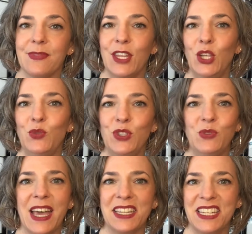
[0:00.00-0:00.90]
You do
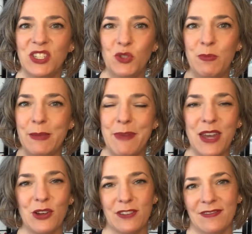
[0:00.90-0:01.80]
not need to be
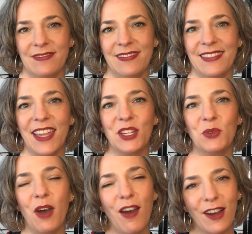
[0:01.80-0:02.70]
better than you
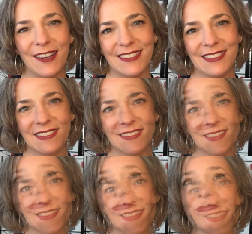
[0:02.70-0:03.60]
are.
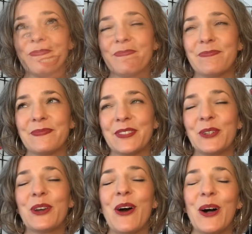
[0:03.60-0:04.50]

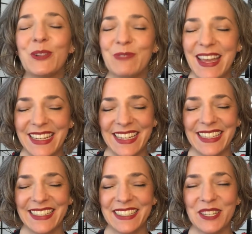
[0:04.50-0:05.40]
You're
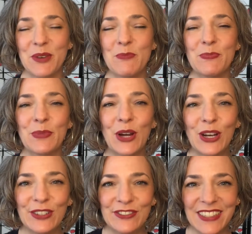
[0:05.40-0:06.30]
already
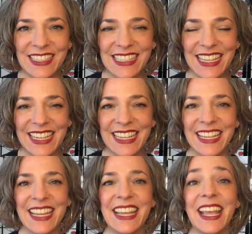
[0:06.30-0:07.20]
perfectly
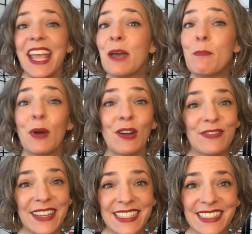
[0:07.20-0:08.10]

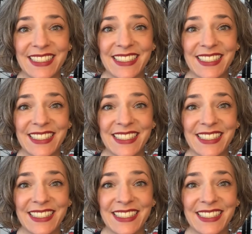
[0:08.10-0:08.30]
imperfect.